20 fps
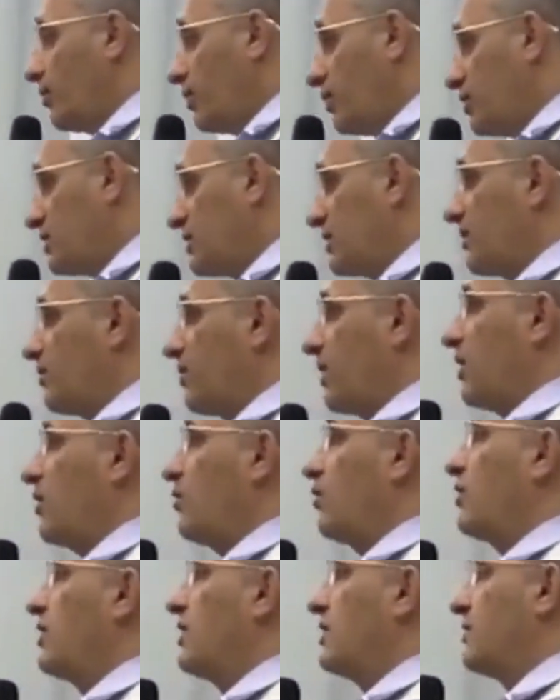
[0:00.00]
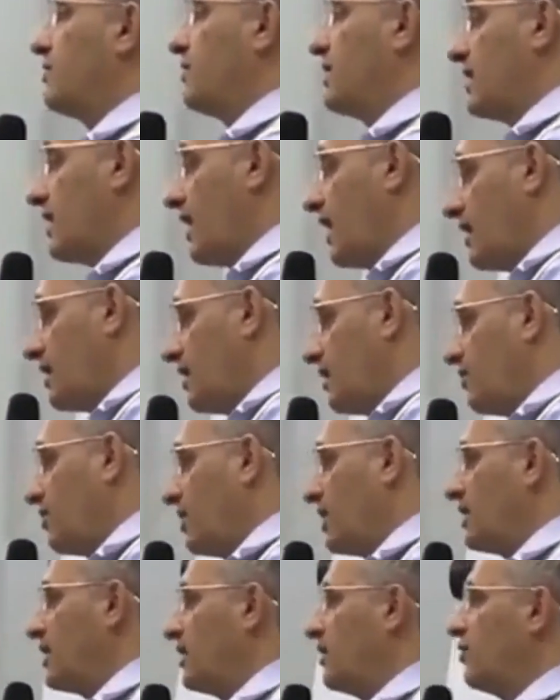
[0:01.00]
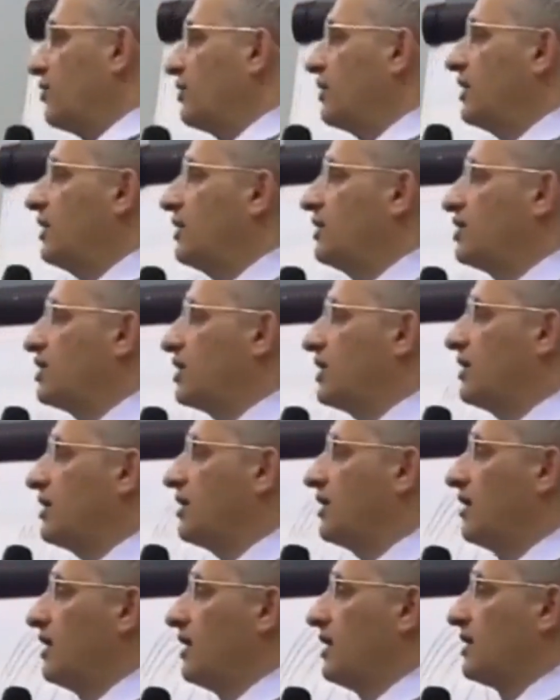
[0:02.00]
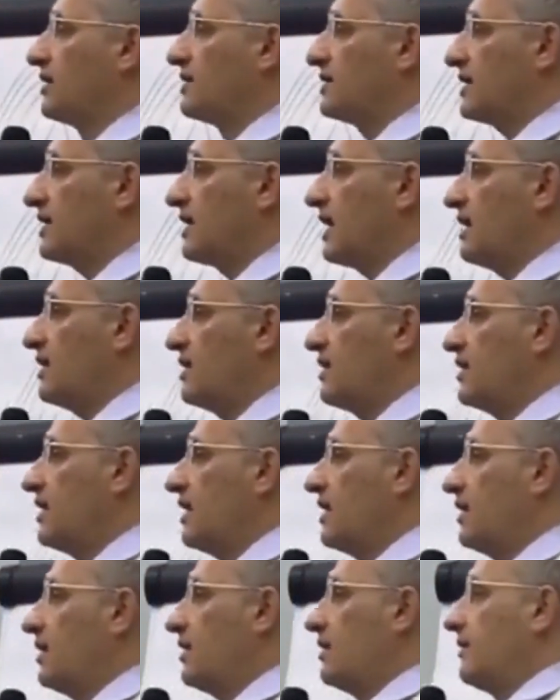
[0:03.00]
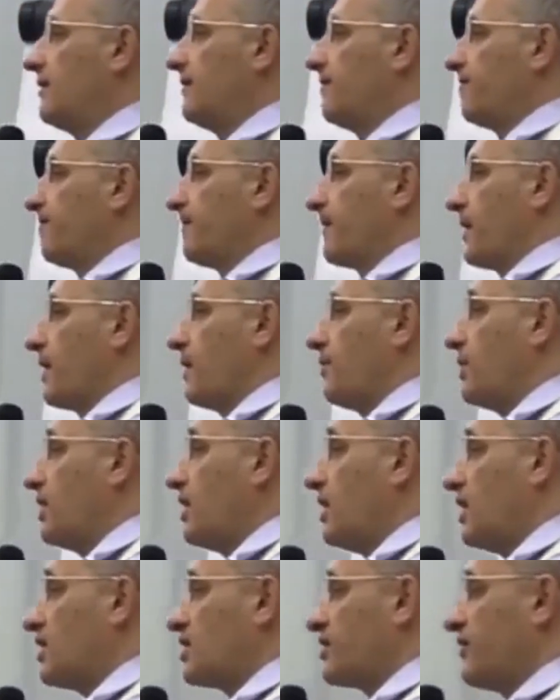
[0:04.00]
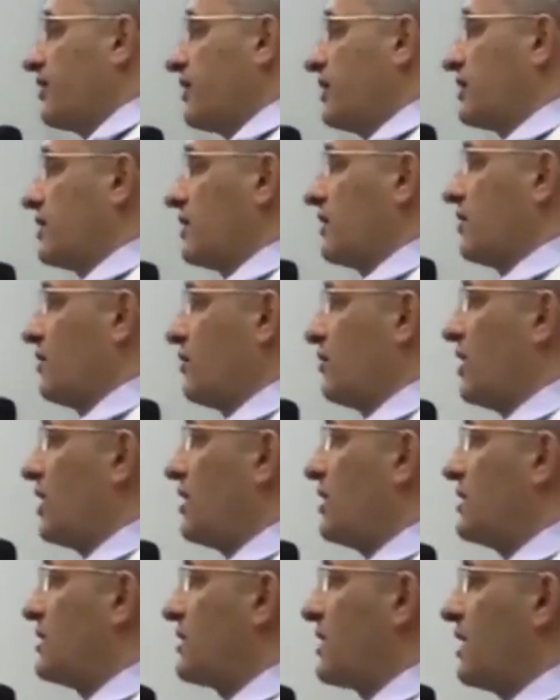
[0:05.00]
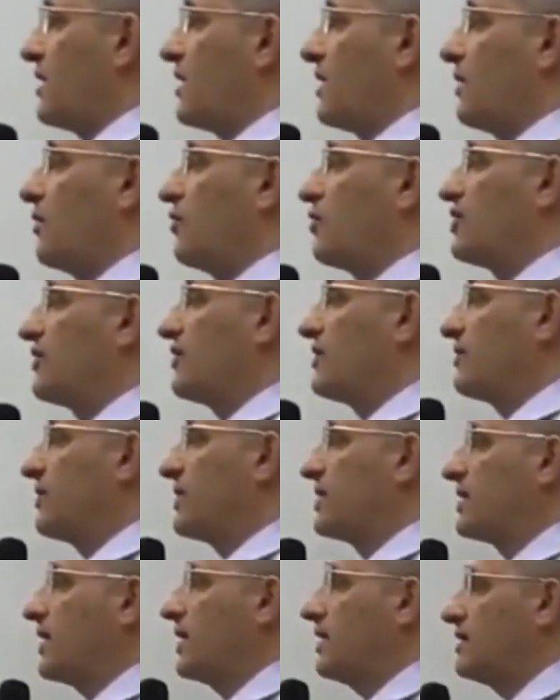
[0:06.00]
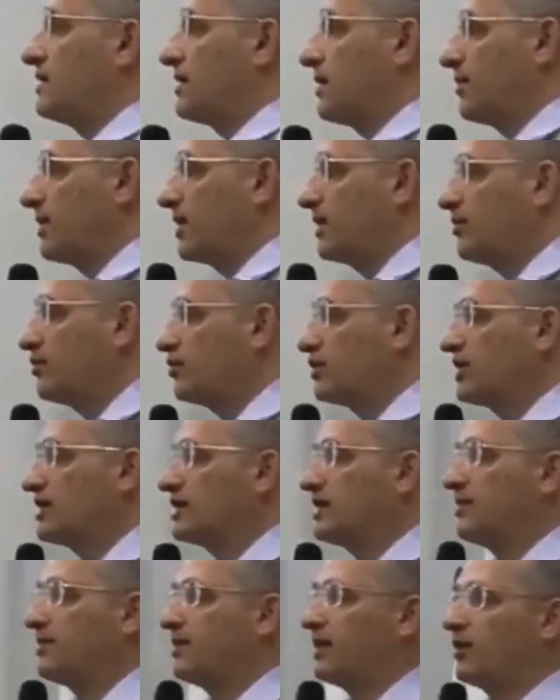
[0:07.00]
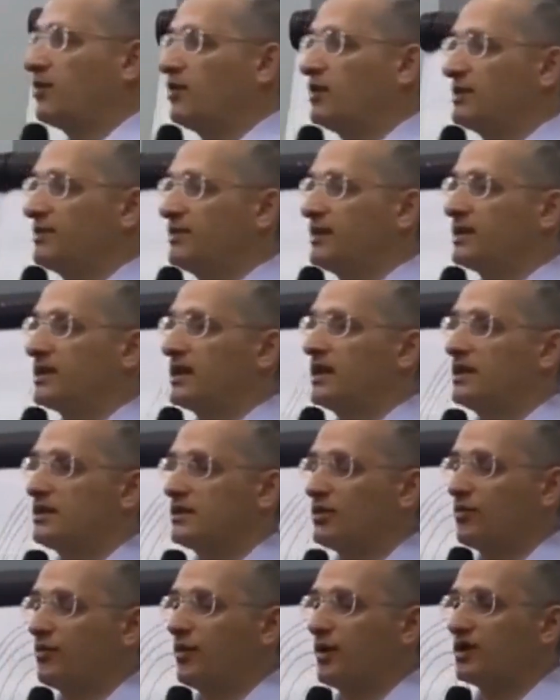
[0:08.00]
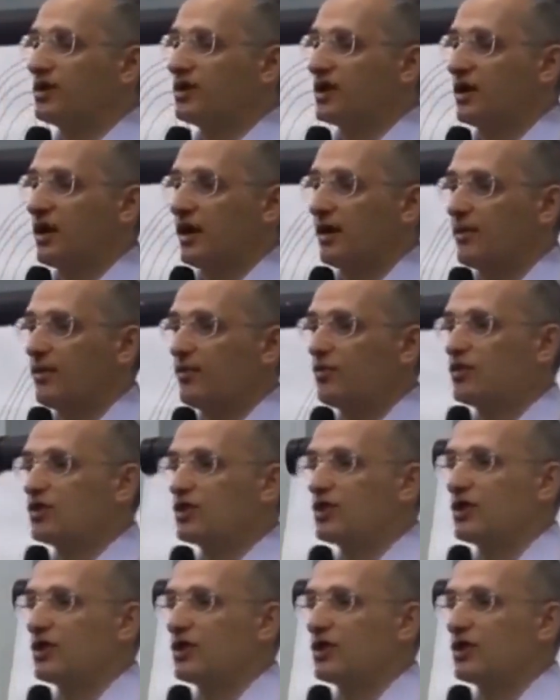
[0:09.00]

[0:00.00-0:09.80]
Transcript: Yoga combined with proper nutrition allows a person to rejuvenate in 3 weeks, but you need to find a good specialist, because if the specialist is bad, panchakarma can cause harm.